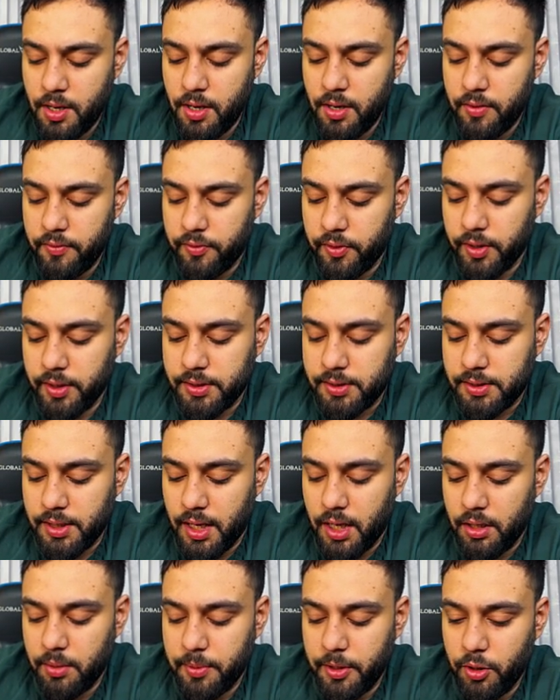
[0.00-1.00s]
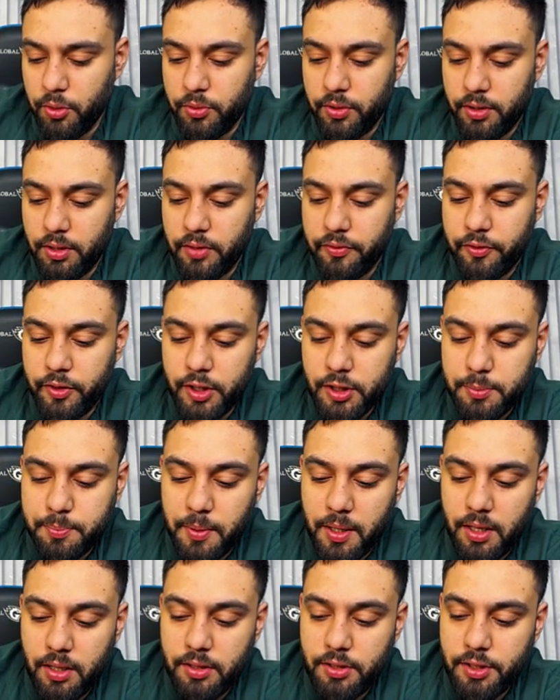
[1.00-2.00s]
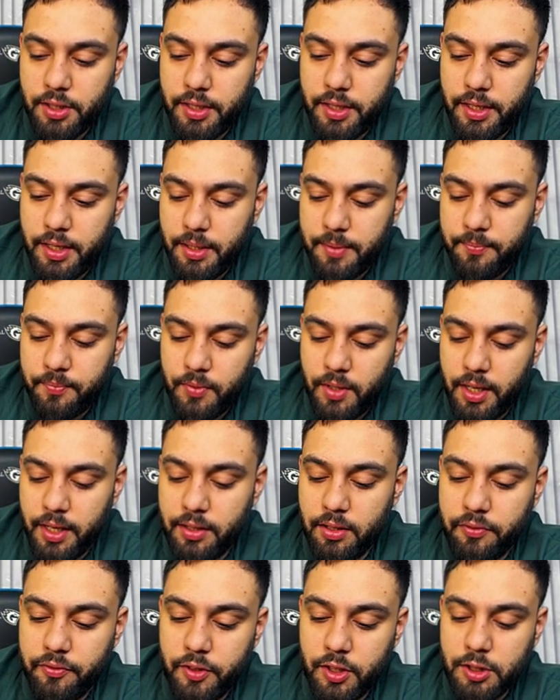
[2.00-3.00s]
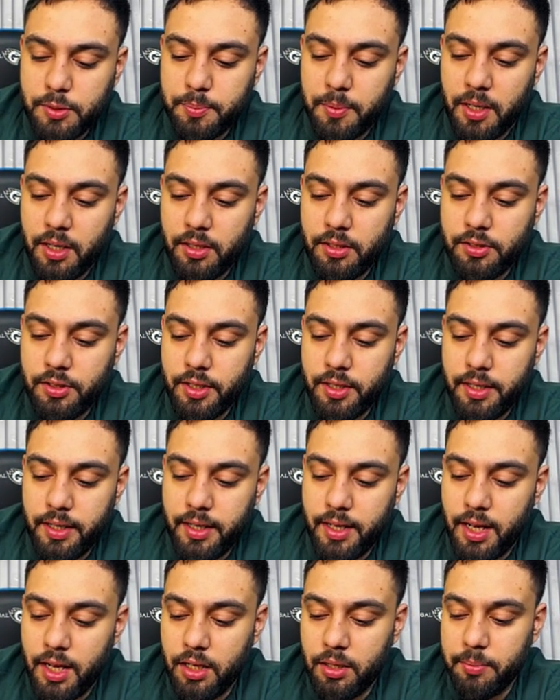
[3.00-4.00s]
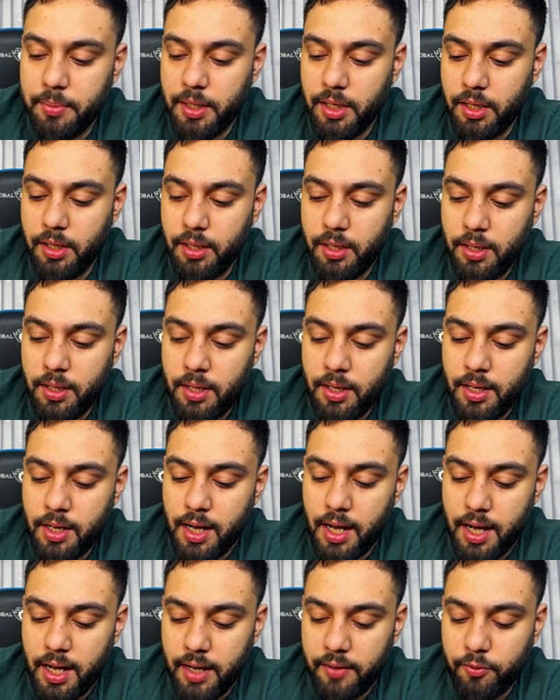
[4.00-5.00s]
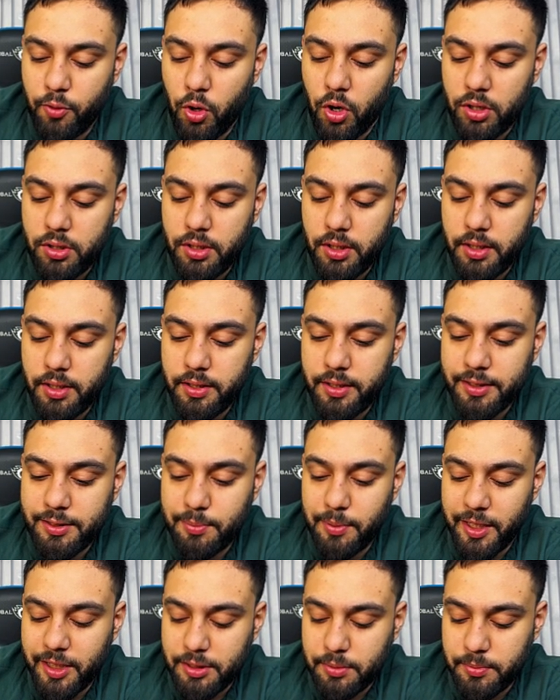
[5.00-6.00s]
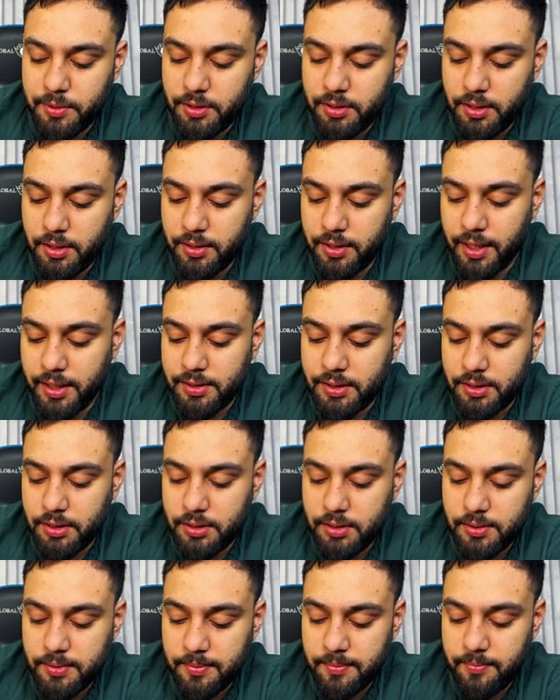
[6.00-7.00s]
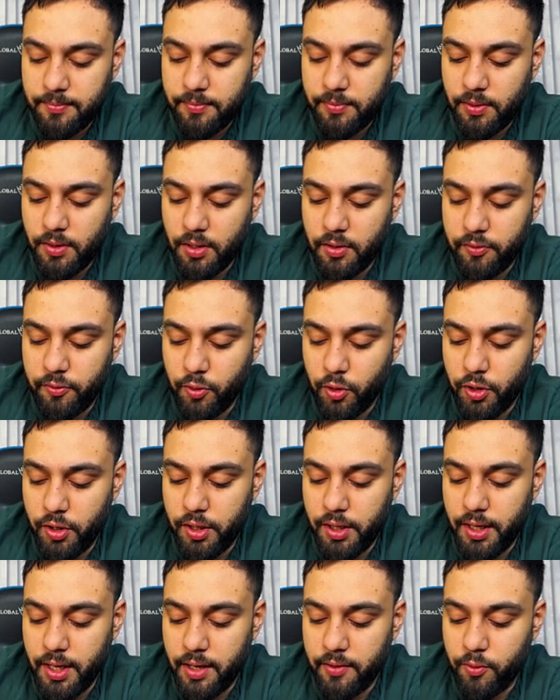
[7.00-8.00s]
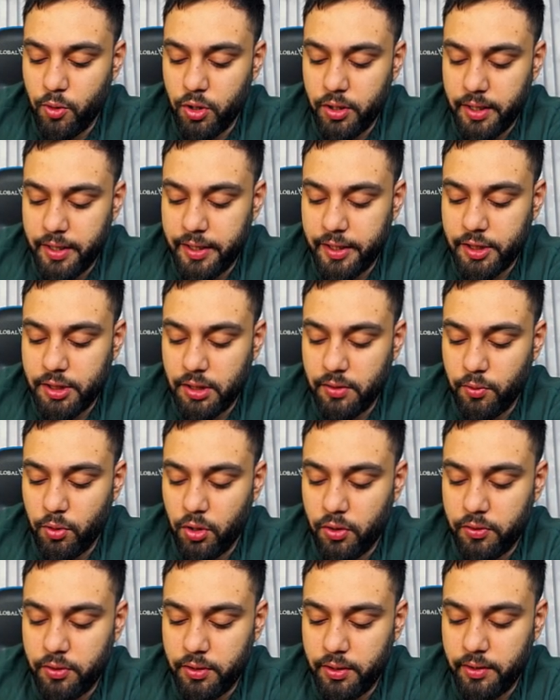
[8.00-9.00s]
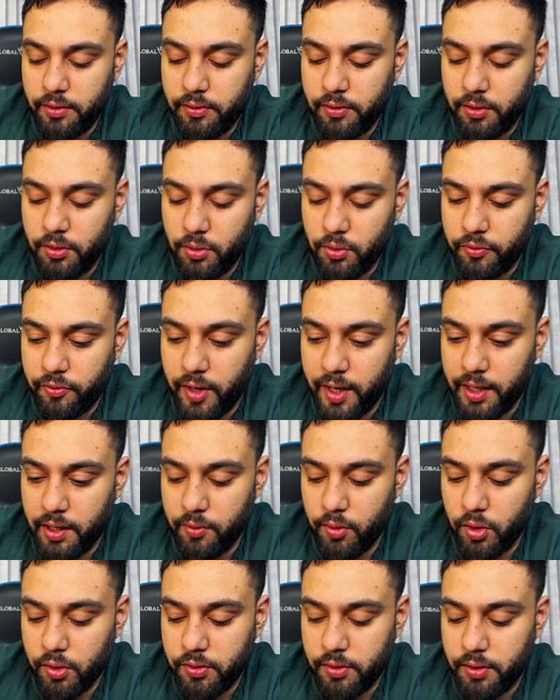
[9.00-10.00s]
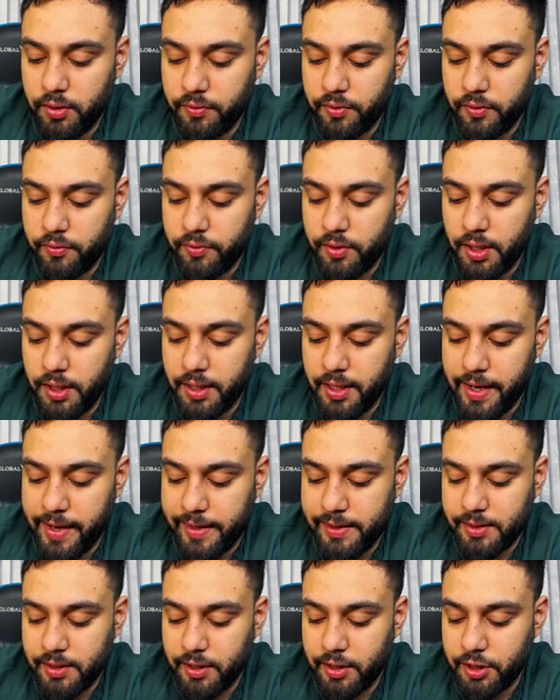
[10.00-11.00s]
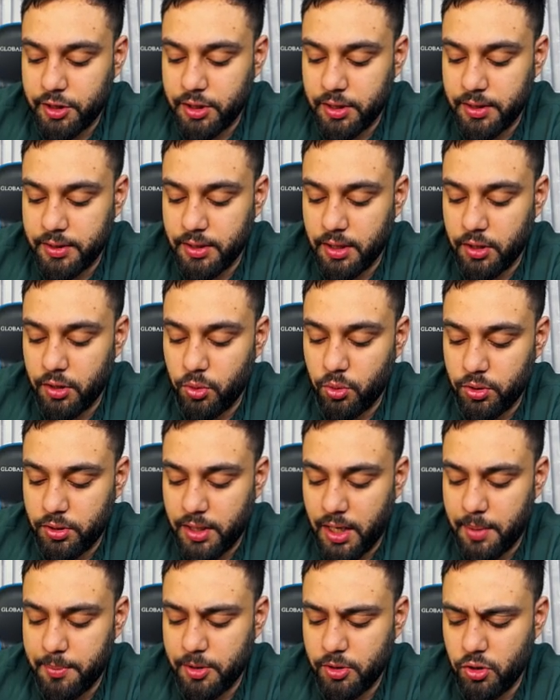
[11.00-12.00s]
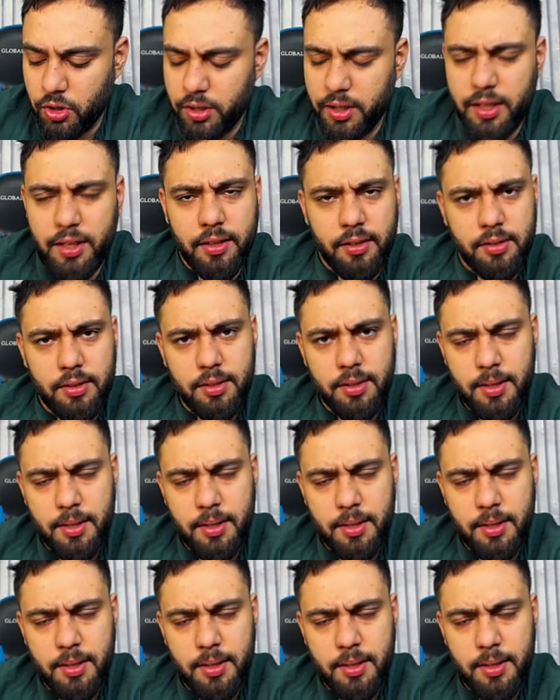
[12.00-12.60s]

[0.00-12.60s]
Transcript: First, I'll be using the first part of the journey. In the first part of the journey, I have got a displacement, that's 40. I've got initial velocity 0, final velocity 15, acceleration is unknown, time is not needed.